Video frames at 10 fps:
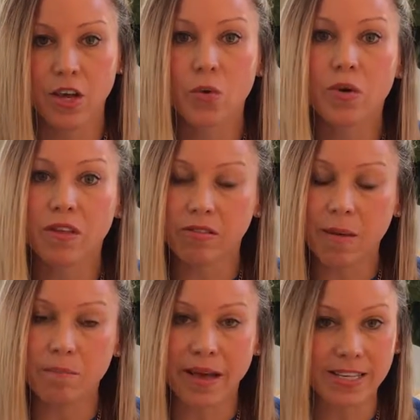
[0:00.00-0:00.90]
With a
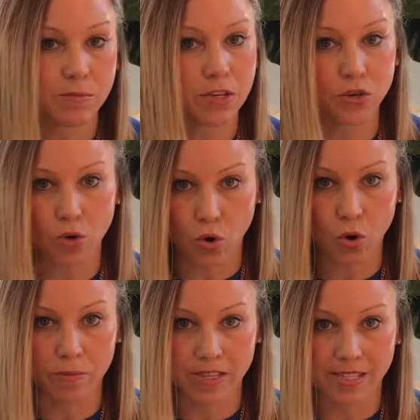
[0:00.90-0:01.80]
lumpectomy, you go
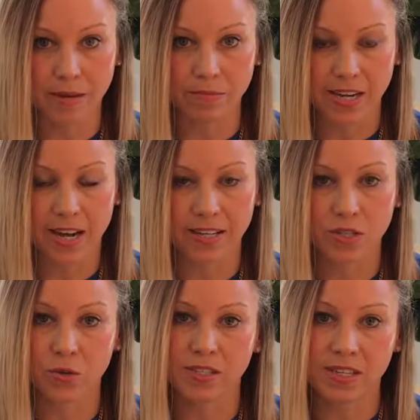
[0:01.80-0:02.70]
home the same day.
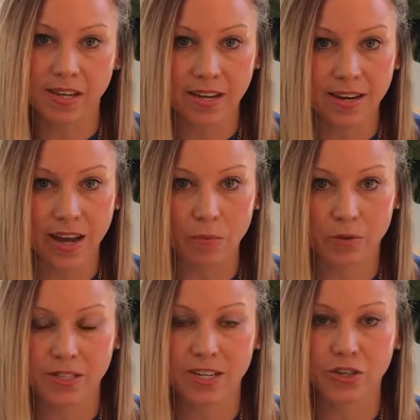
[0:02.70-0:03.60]
So it's an in and out
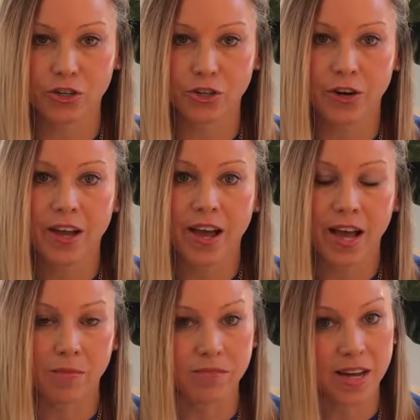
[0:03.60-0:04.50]
procedure
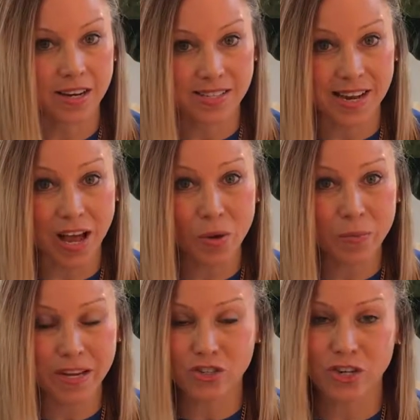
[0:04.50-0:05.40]
done as an
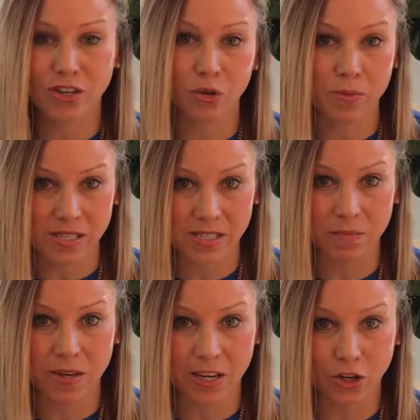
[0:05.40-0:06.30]
outpatient, and you'll be
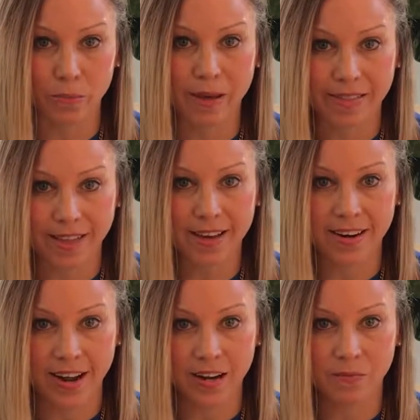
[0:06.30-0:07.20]
sleeping in your bed that
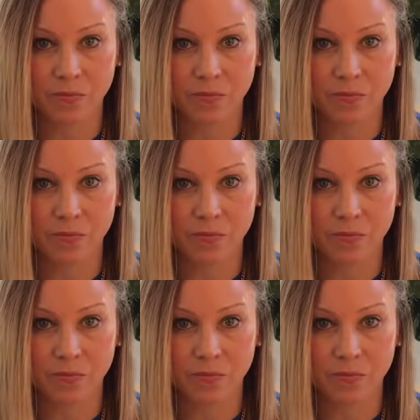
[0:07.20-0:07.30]
night.